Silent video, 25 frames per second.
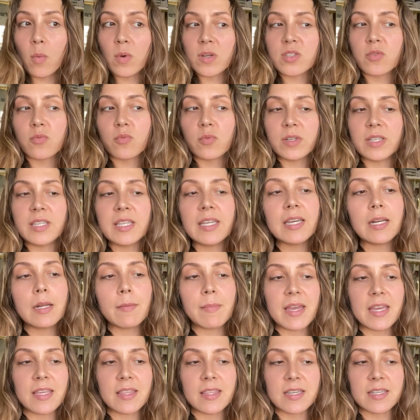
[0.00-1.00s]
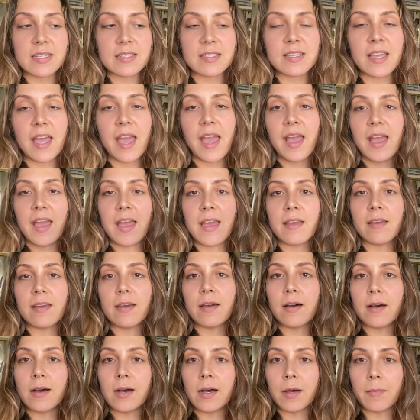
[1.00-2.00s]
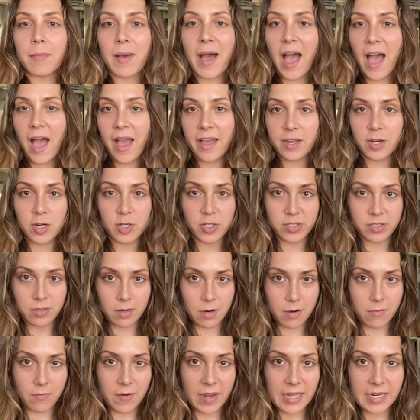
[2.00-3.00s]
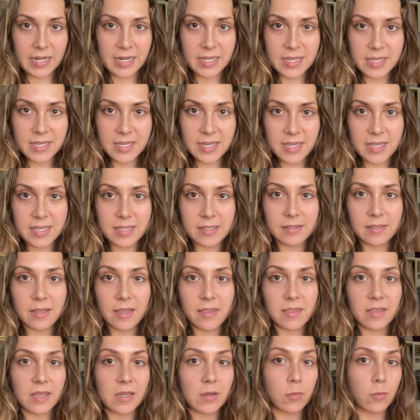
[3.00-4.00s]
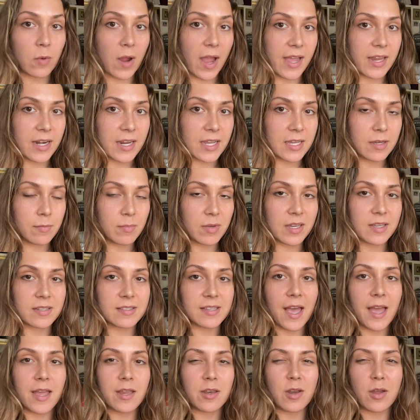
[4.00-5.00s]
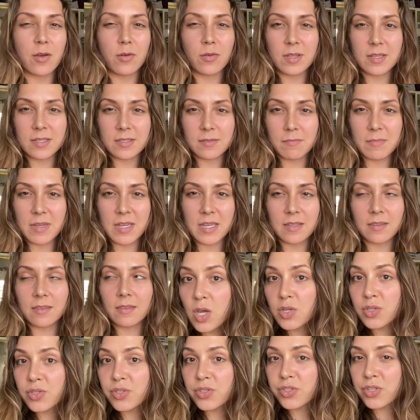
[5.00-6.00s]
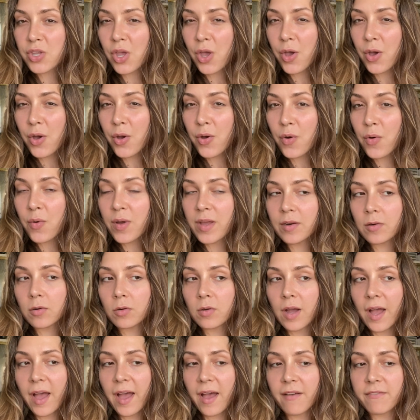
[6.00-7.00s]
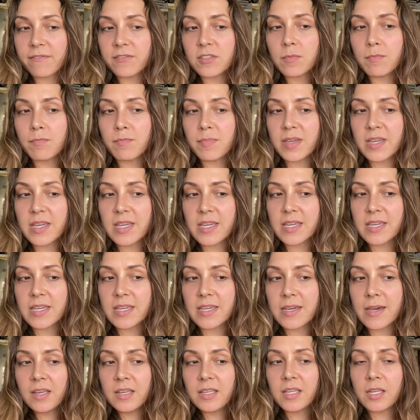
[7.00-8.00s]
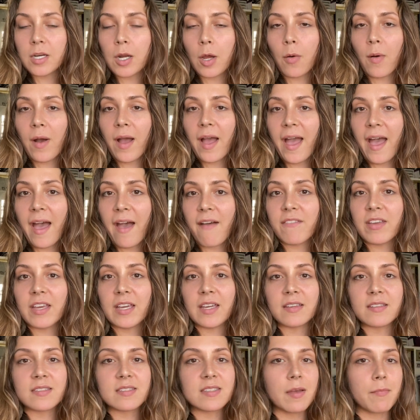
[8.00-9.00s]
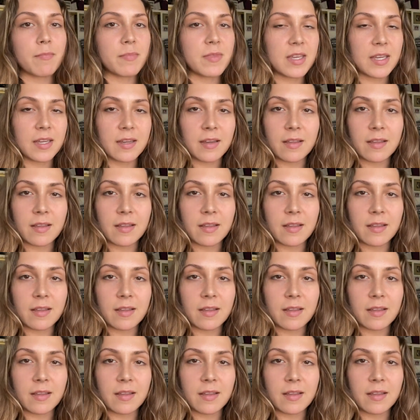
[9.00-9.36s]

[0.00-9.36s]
What's really gonna make this a higher star rating is the writing, because I know this myth, so it'll have to be, you know, having something